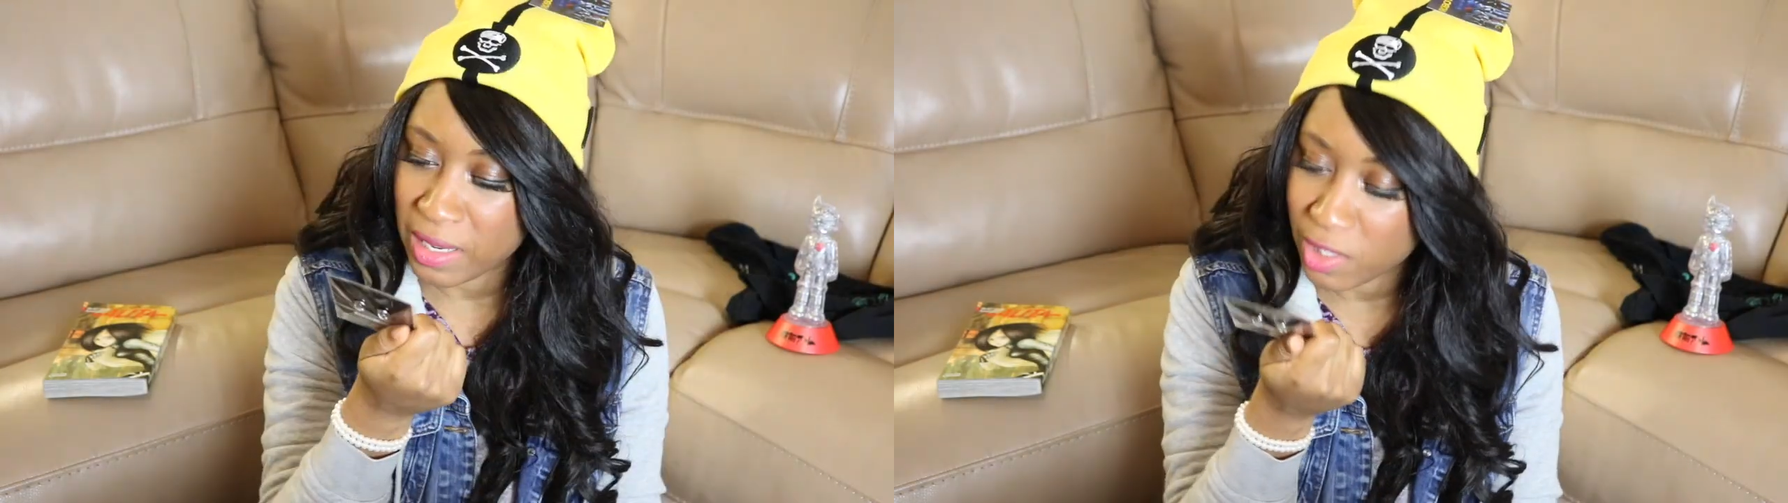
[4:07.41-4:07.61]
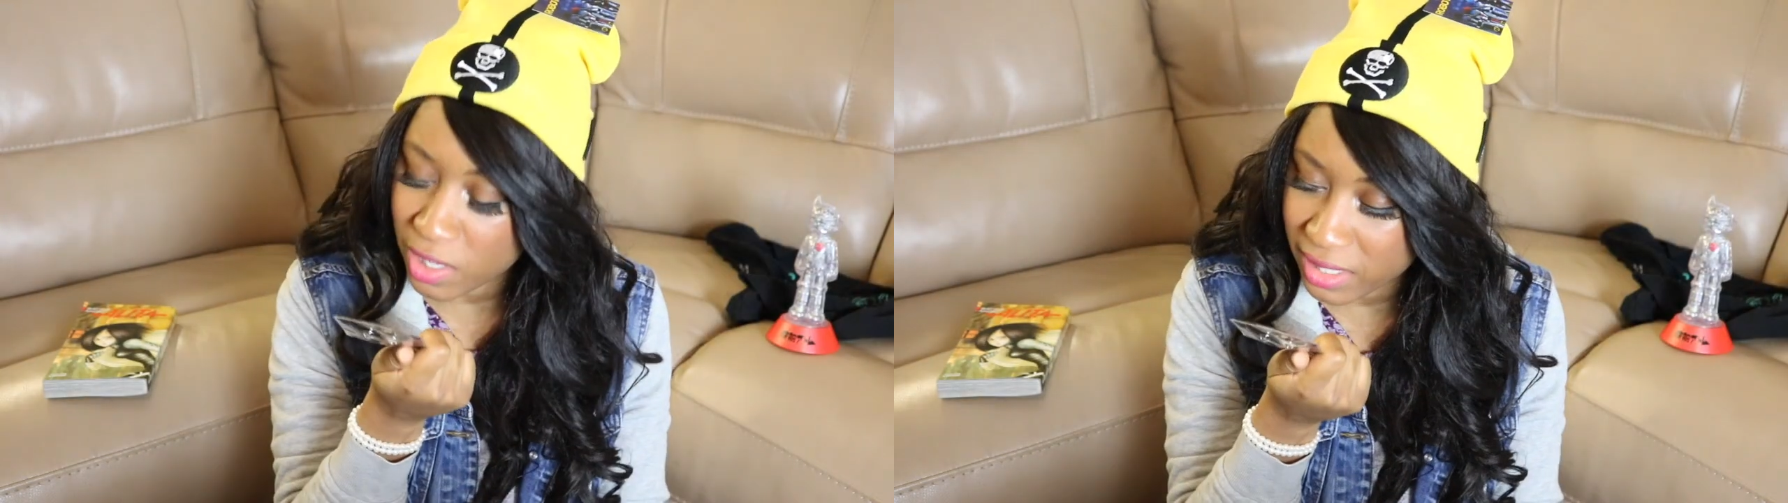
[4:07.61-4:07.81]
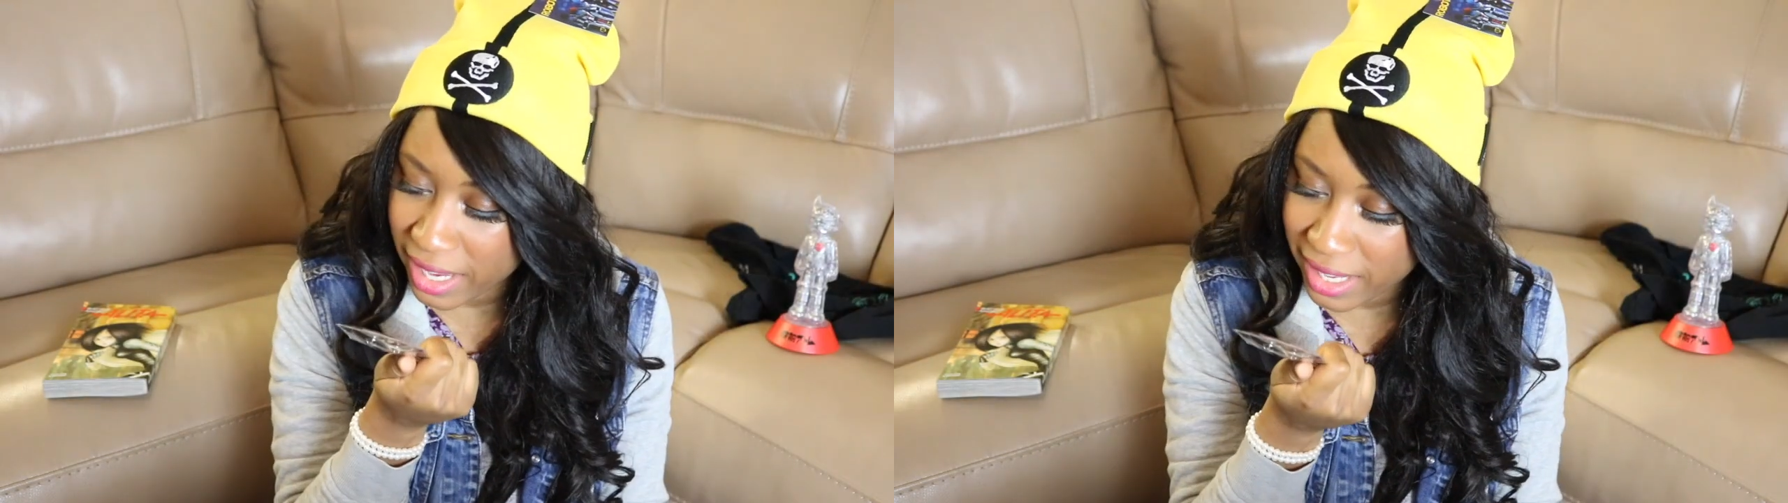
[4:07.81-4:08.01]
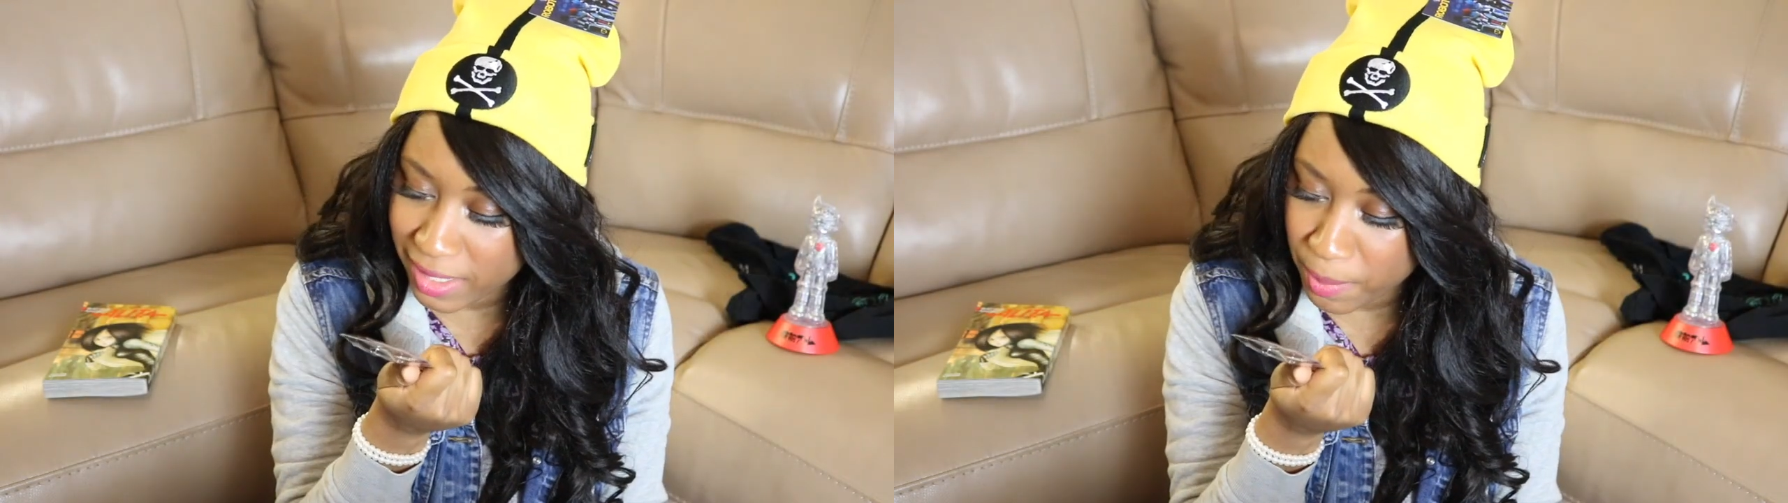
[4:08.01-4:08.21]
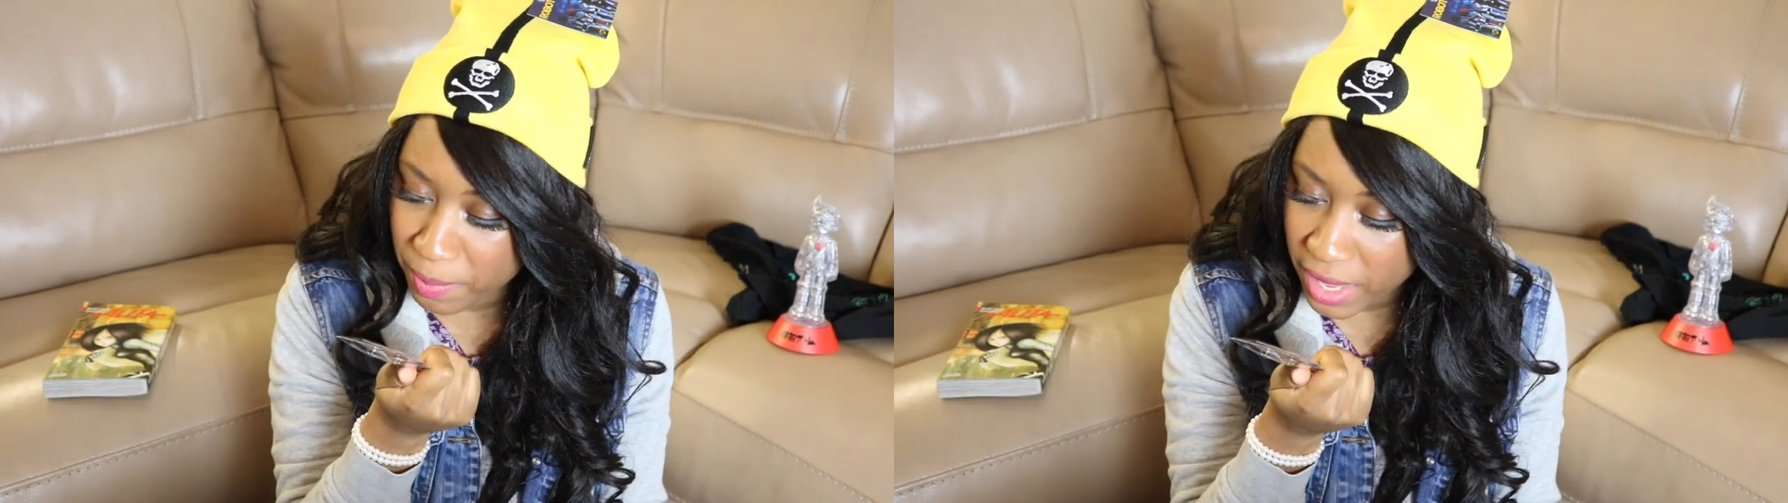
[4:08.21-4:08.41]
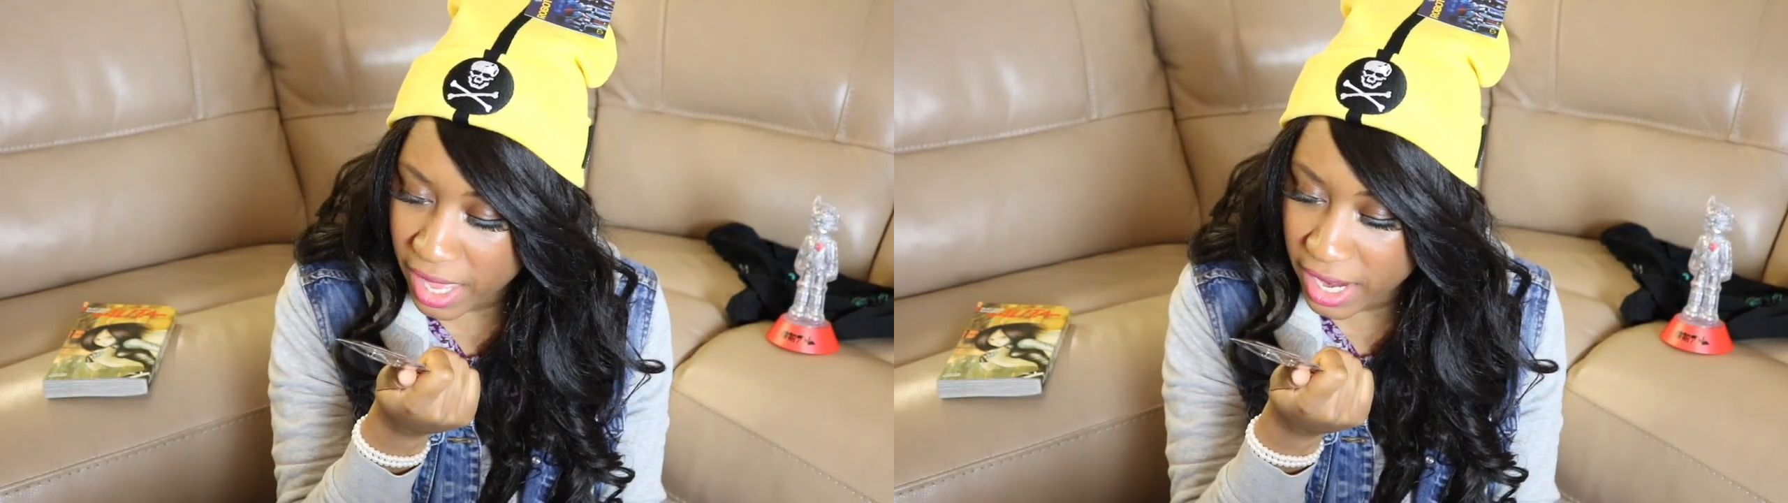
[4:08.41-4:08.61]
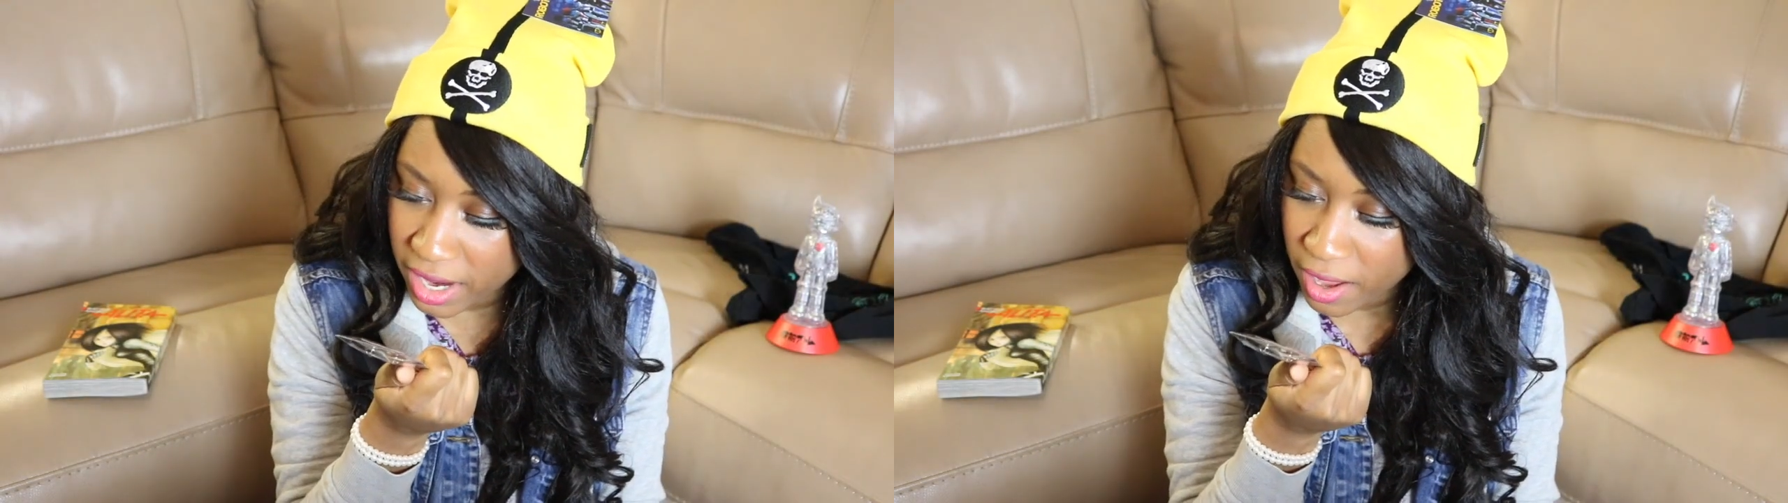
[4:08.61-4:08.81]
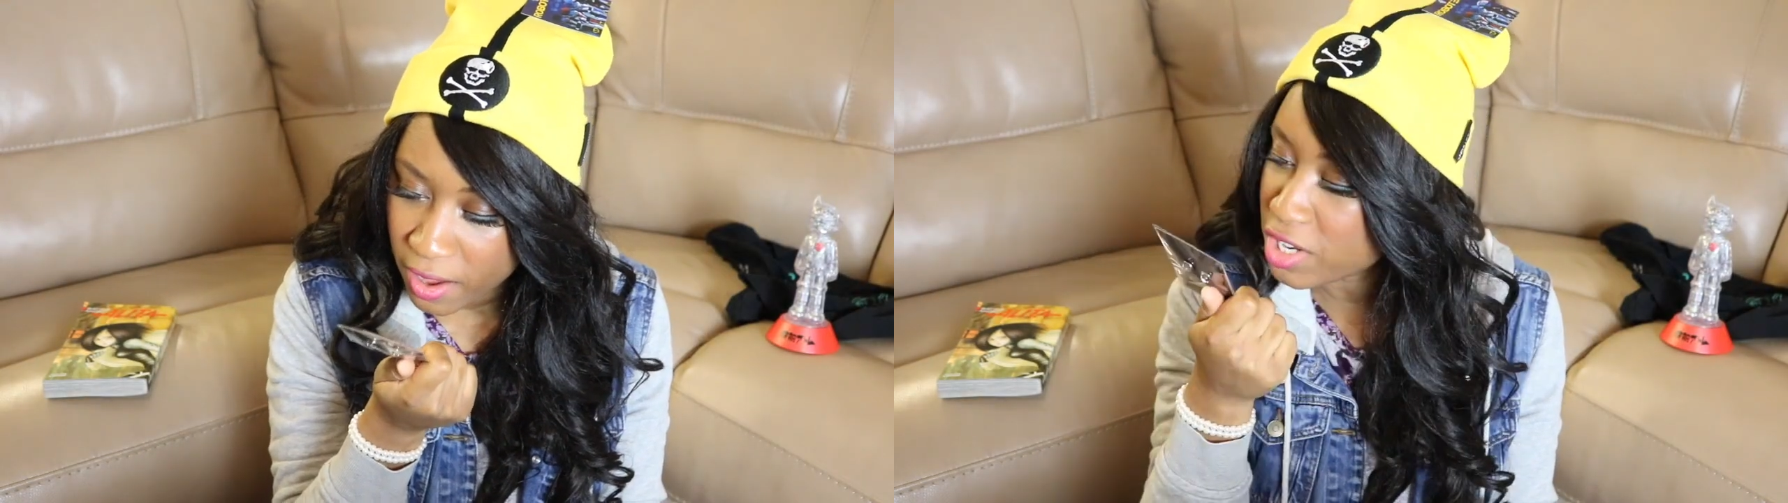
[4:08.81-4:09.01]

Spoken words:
it looks like it's a pin,